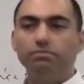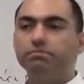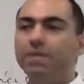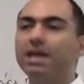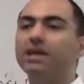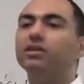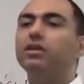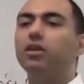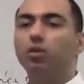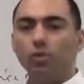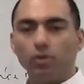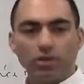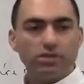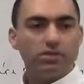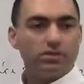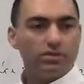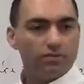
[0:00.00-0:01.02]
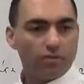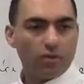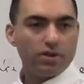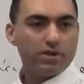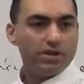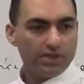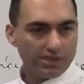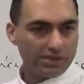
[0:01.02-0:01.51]
better cures
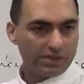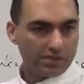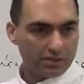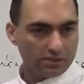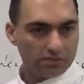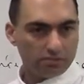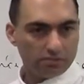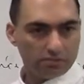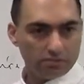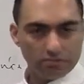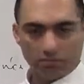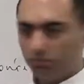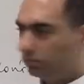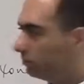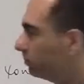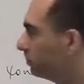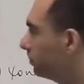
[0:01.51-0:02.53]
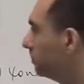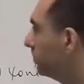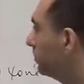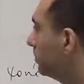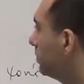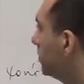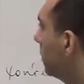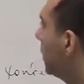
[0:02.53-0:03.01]
for the disease.
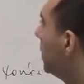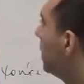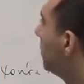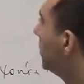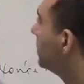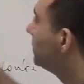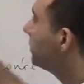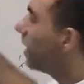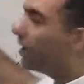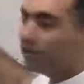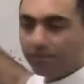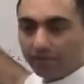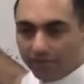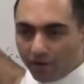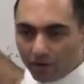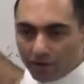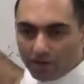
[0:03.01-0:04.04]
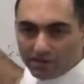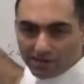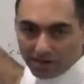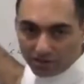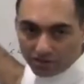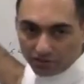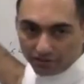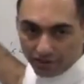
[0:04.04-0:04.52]
But not very
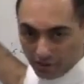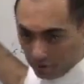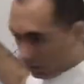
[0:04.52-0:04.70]
essential for